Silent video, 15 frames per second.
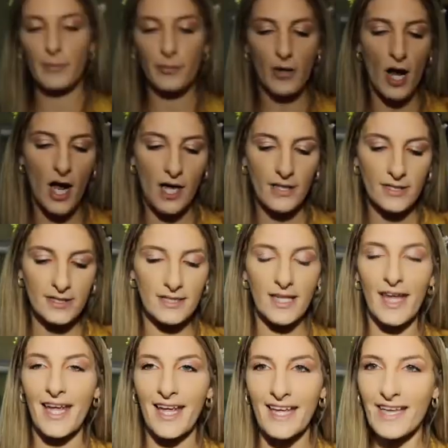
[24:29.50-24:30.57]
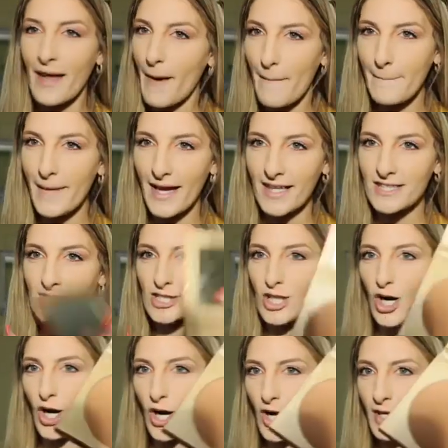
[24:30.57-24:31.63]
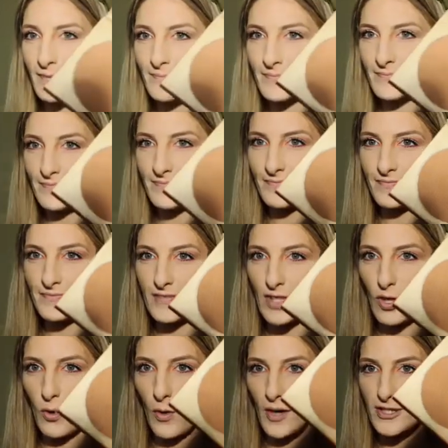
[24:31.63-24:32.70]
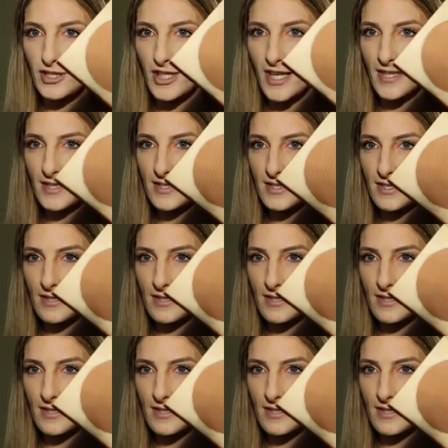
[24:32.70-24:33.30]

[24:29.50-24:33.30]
Bronze in Megastar. Gorgeous.